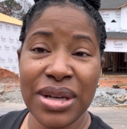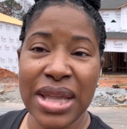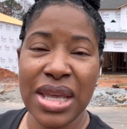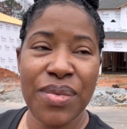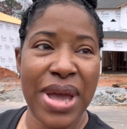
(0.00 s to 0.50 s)
I
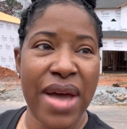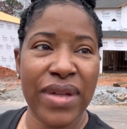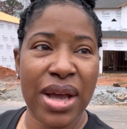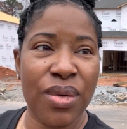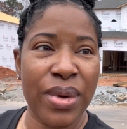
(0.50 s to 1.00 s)
think we have
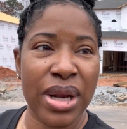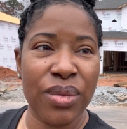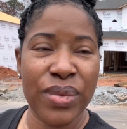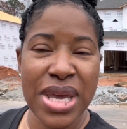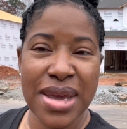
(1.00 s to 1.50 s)
like a, what, a
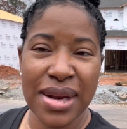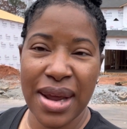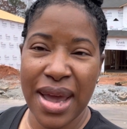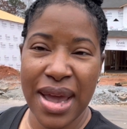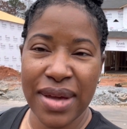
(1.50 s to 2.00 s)
week and a
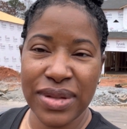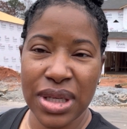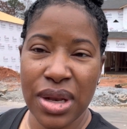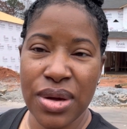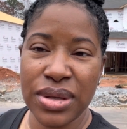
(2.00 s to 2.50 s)
half to
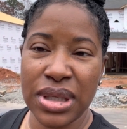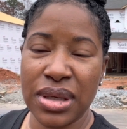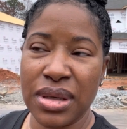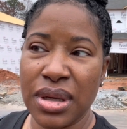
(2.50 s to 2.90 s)
close in